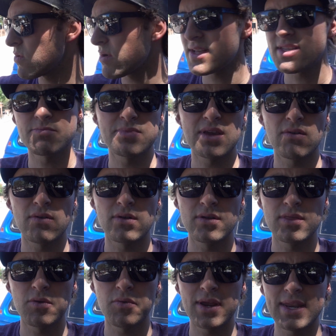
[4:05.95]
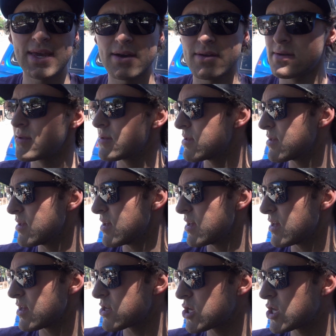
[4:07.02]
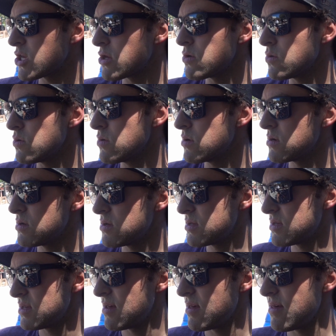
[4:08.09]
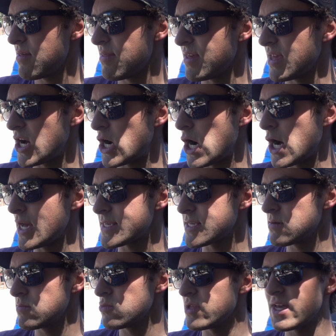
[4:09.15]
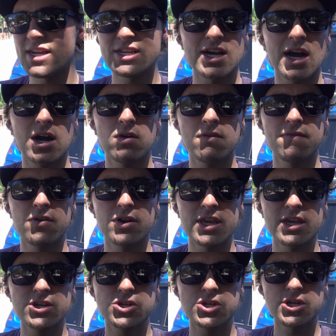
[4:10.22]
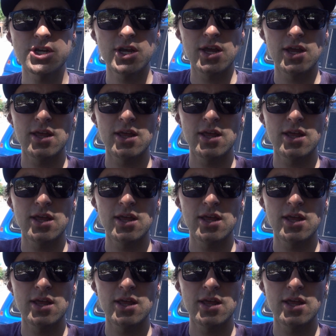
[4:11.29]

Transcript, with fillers: we'll get some B-roll on the way down. Cue the awesome Lake Tahoe footage